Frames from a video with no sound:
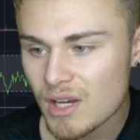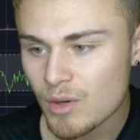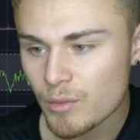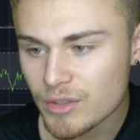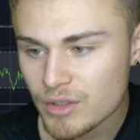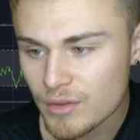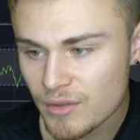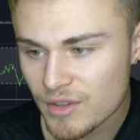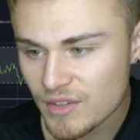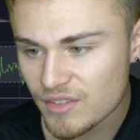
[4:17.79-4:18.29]

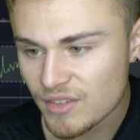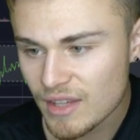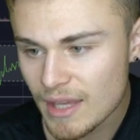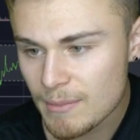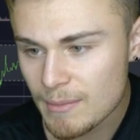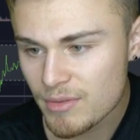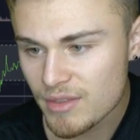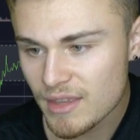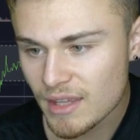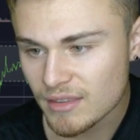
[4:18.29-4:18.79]
We do the
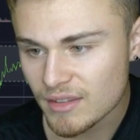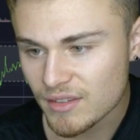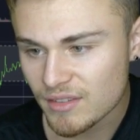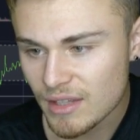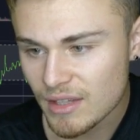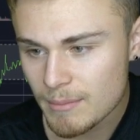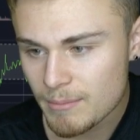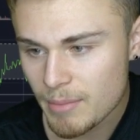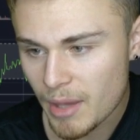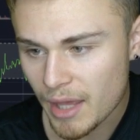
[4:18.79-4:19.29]
same thing. The
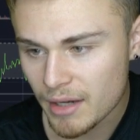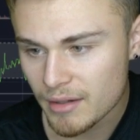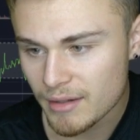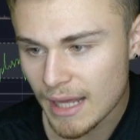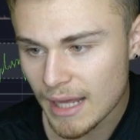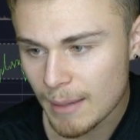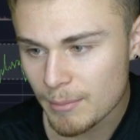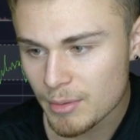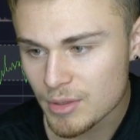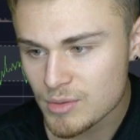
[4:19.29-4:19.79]
same pattern
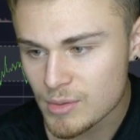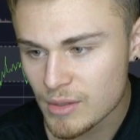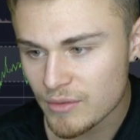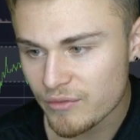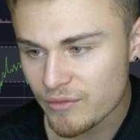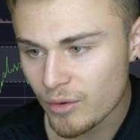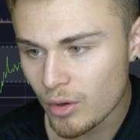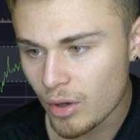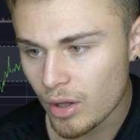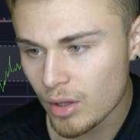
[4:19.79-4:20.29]
happens. We
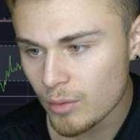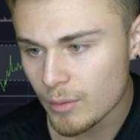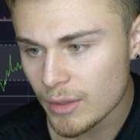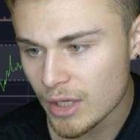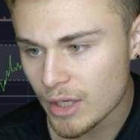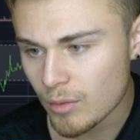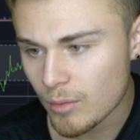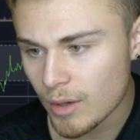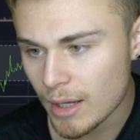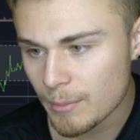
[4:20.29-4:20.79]
fall, we
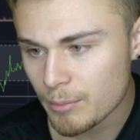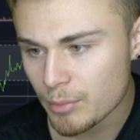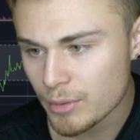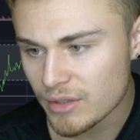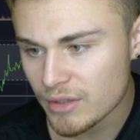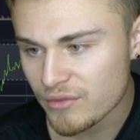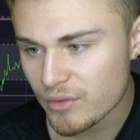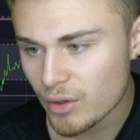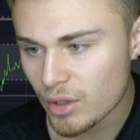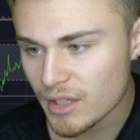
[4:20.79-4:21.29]
go up,
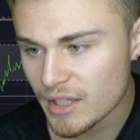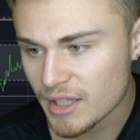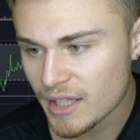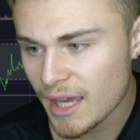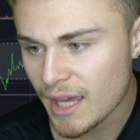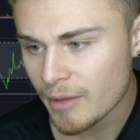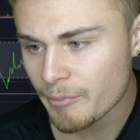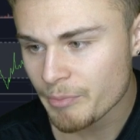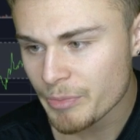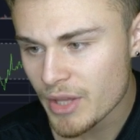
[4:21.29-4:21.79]
we fall
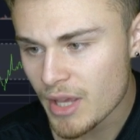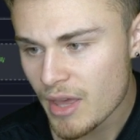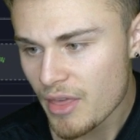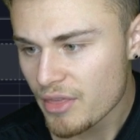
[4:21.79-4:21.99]
again.